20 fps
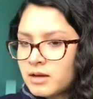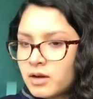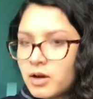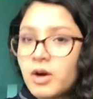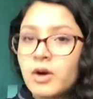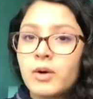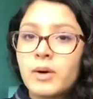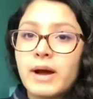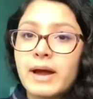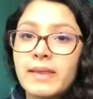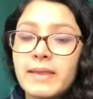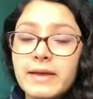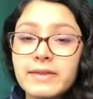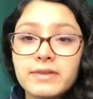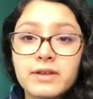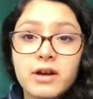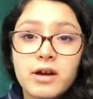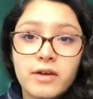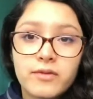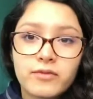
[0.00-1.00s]
I like
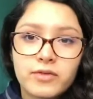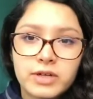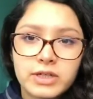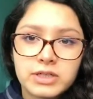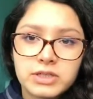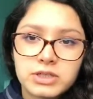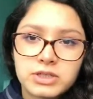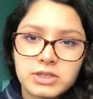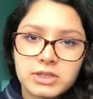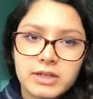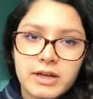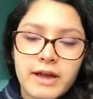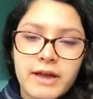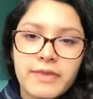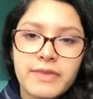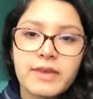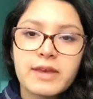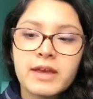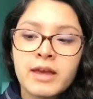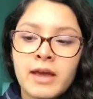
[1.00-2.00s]
the coverage. I
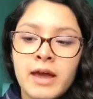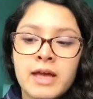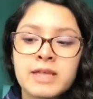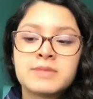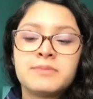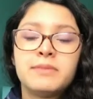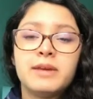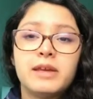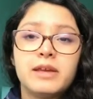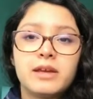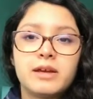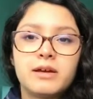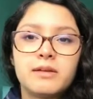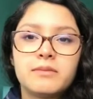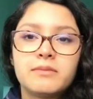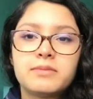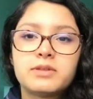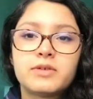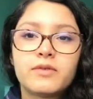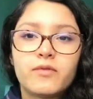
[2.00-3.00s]
think it has
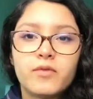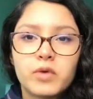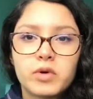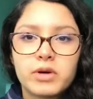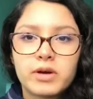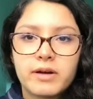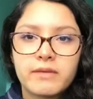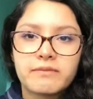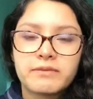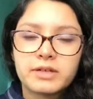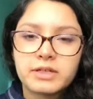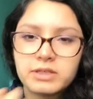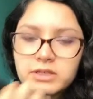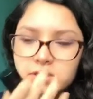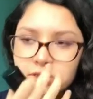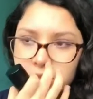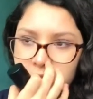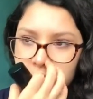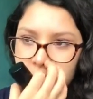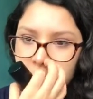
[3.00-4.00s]
medium to full
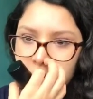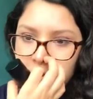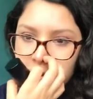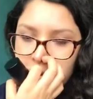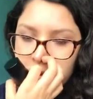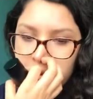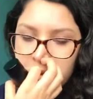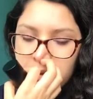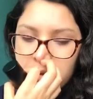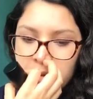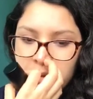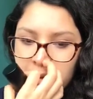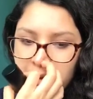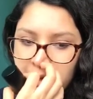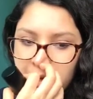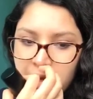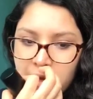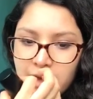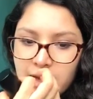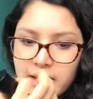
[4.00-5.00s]
coverage,
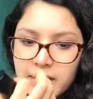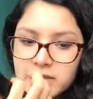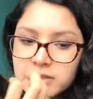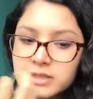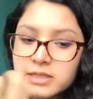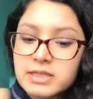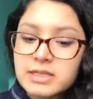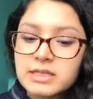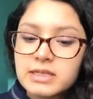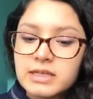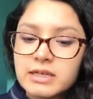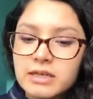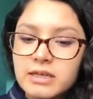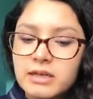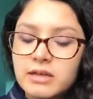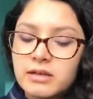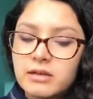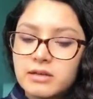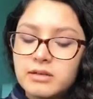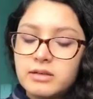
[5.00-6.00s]
and it's
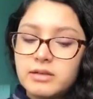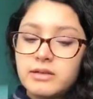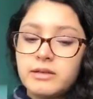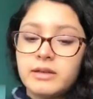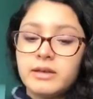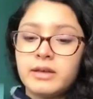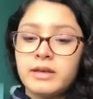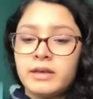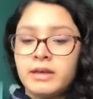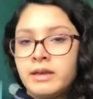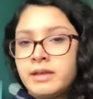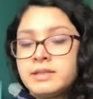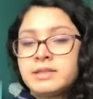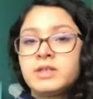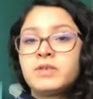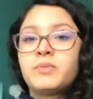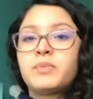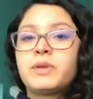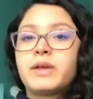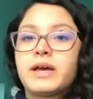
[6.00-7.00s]

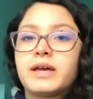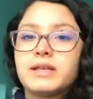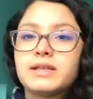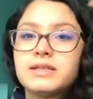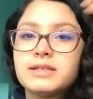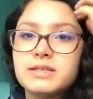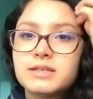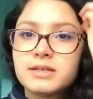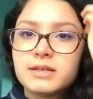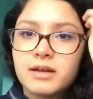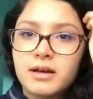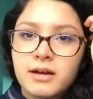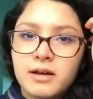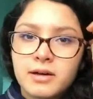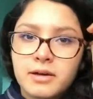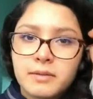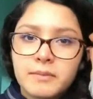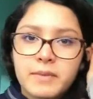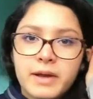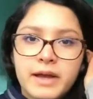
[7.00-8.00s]
easy to blend.
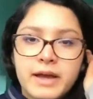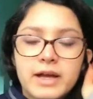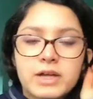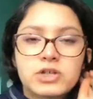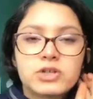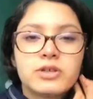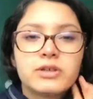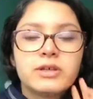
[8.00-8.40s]
I